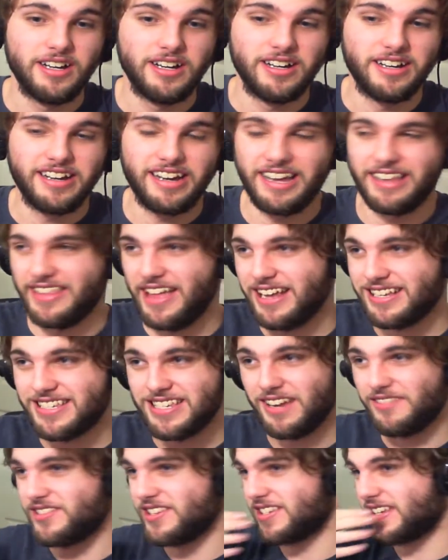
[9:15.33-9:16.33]
And that stuff
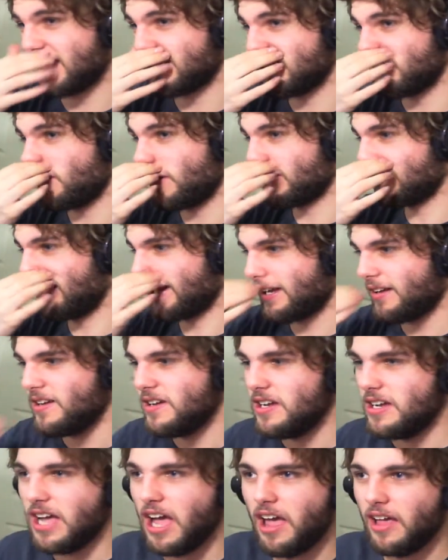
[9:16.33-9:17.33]
just gets annoying.
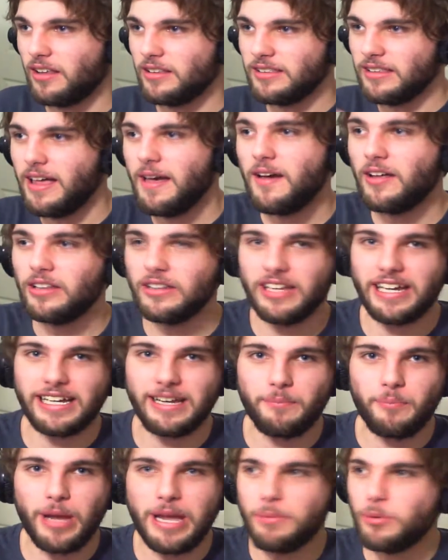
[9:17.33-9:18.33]
Like
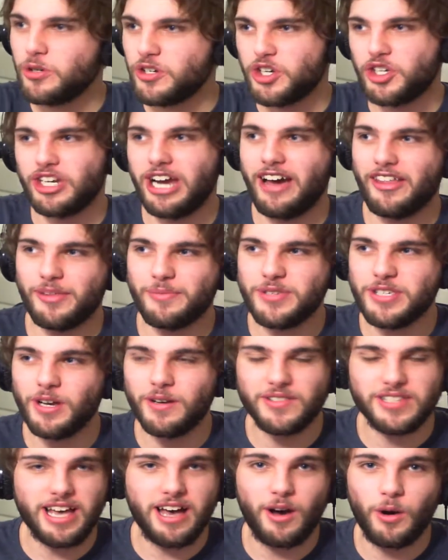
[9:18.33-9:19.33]
people just shout themselves
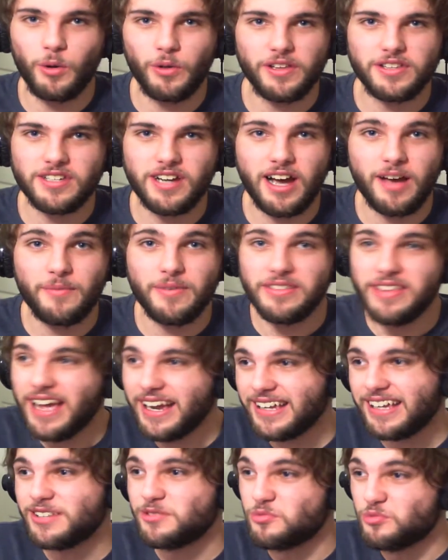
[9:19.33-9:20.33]
out all the time, and that
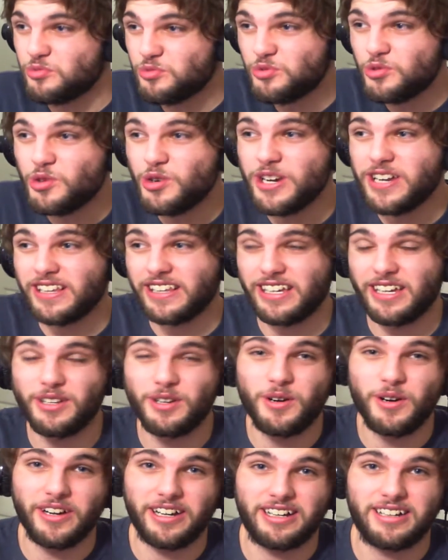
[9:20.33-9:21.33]
gets really
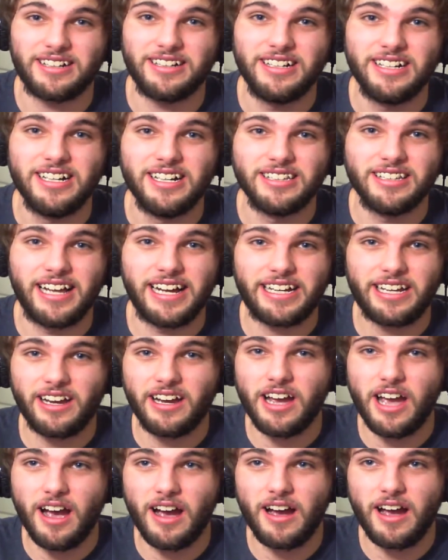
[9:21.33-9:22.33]
annoying. Like,
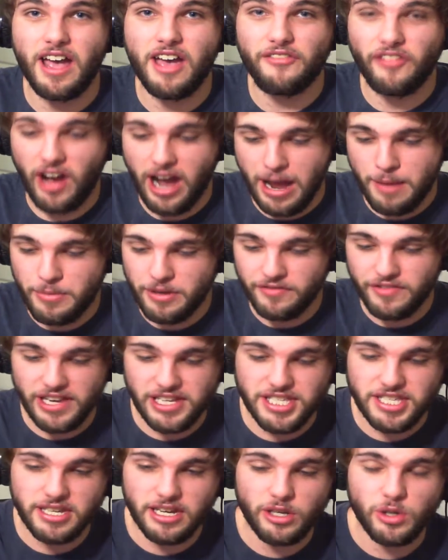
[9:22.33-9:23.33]
if I'm
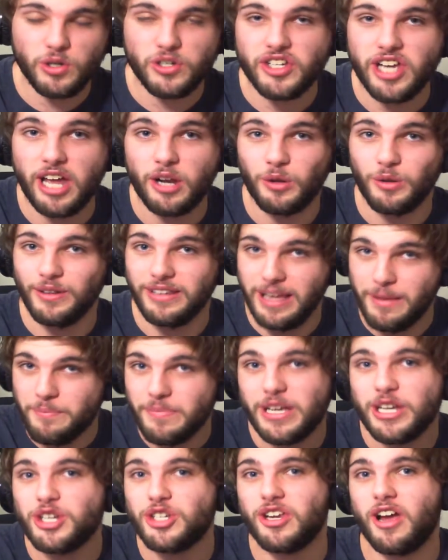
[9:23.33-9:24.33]
invested in your channel, let me
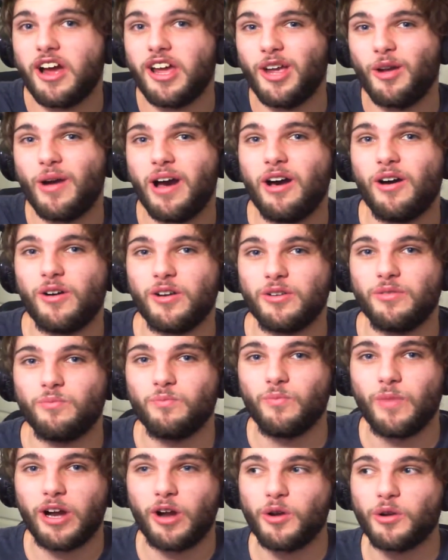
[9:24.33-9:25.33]
shout you out on
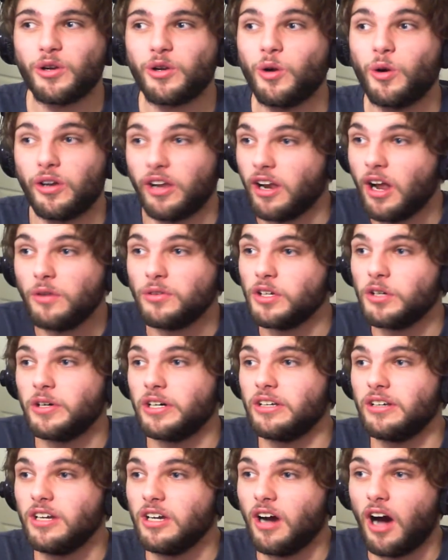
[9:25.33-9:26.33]
my own accord, and I'll do it.
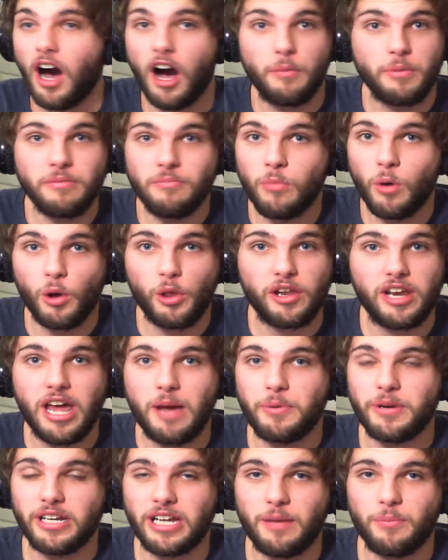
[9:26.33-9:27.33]
I'll be more than happy
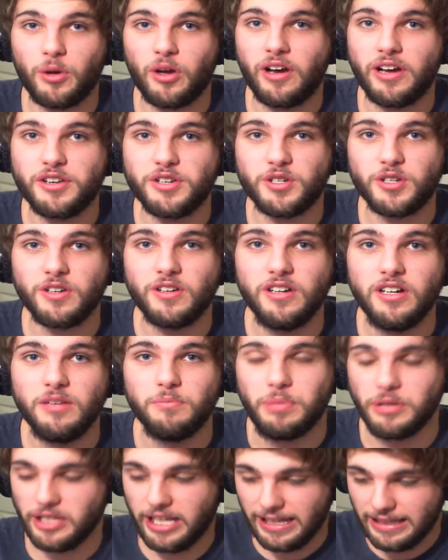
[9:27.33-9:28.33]
to get behind you, but
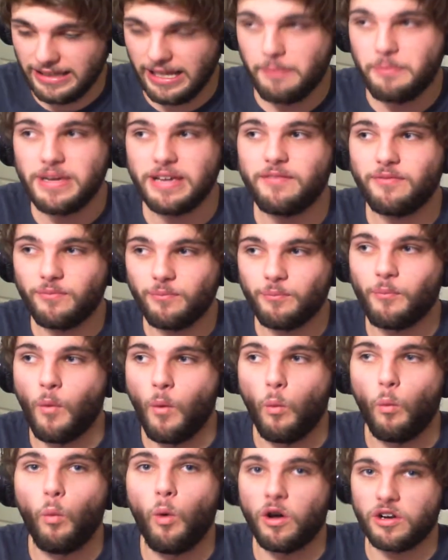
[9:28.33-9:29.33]
like, let me
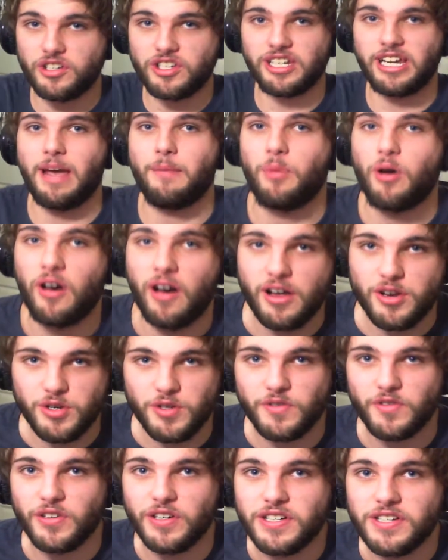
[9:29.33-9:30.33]
want to get behind you
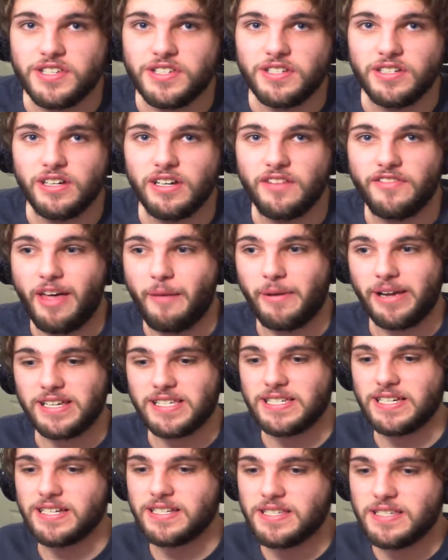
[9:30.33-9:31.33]
first. If that makes
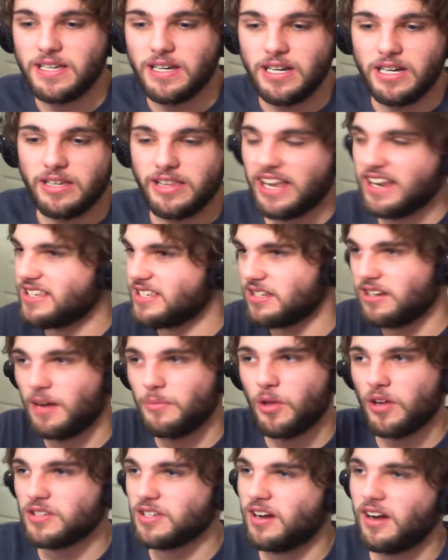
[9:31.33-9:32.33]
sense. I'm not
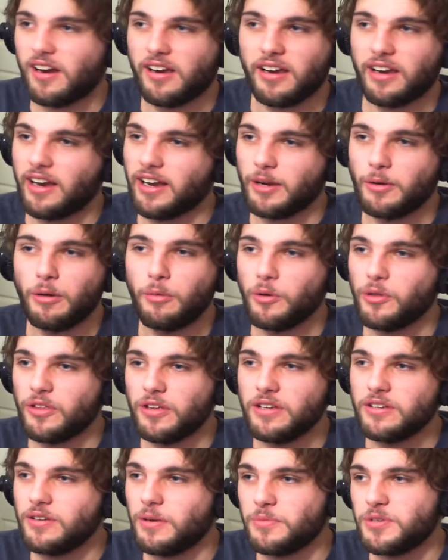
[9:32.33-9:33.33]
targeting anyone with it.
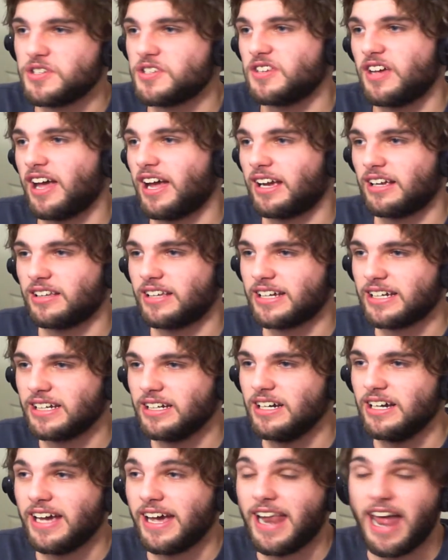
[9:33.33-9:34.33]
I'm just saying, like,
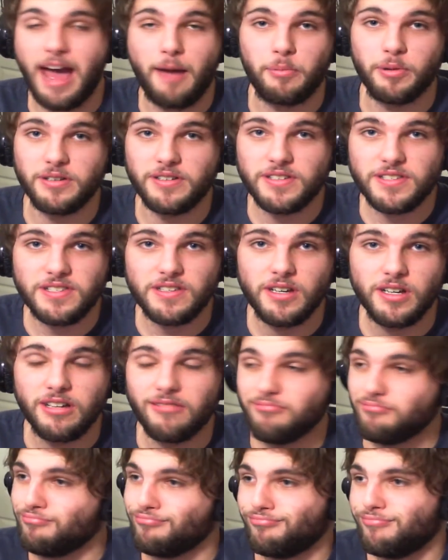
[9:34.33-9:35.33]
it happens,
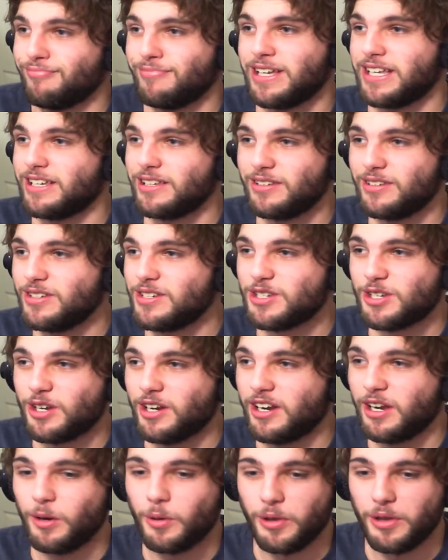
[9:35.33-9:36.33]
and just gonna
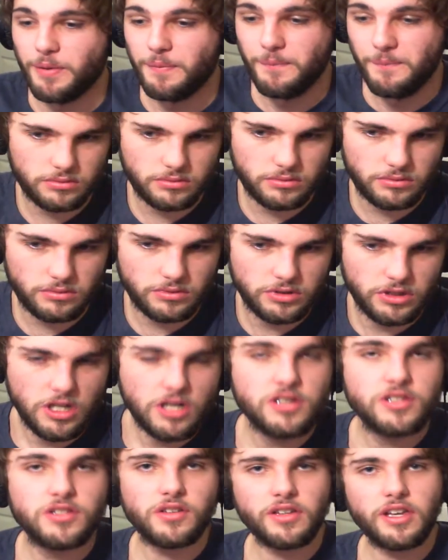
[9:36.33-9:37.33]
deal with it.
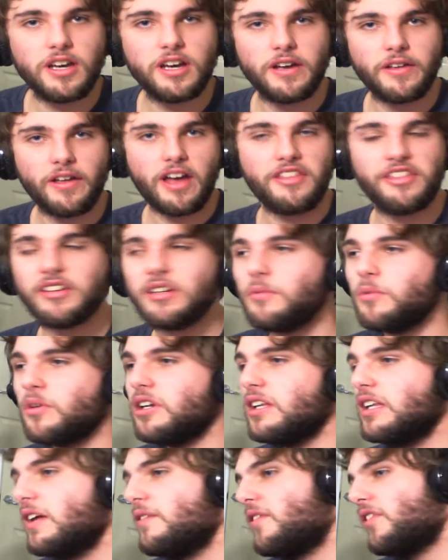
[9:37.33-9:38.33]
So yeah, I think I'm gonna
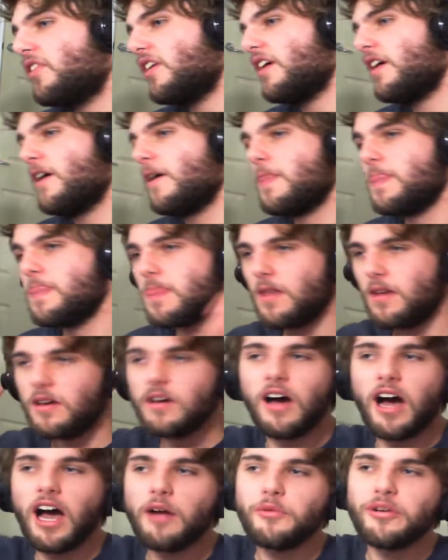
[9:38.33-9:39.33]
leave it there.
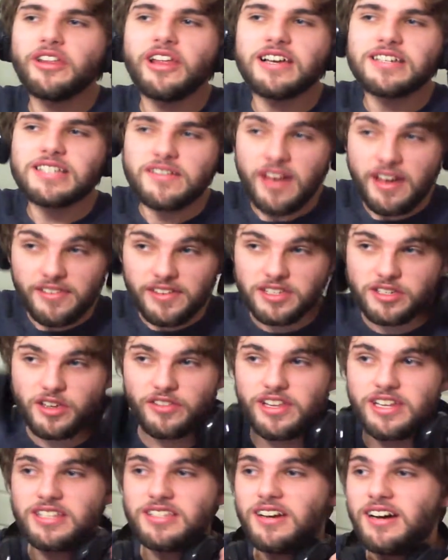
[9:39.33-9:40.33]
I realized I've had these on the
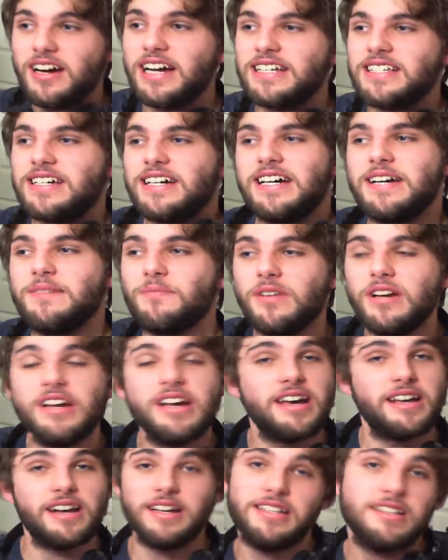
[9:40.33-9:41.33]
entire time,
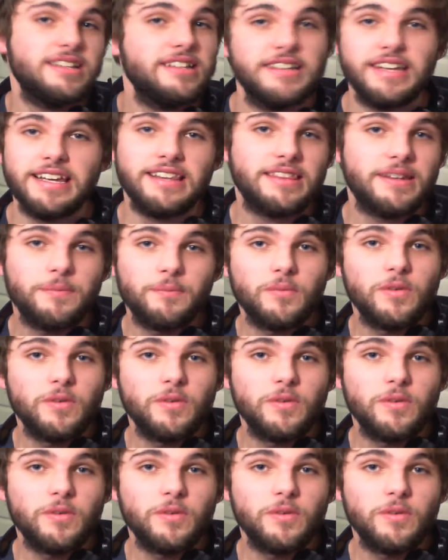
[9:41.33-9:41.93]
and I didn't need them.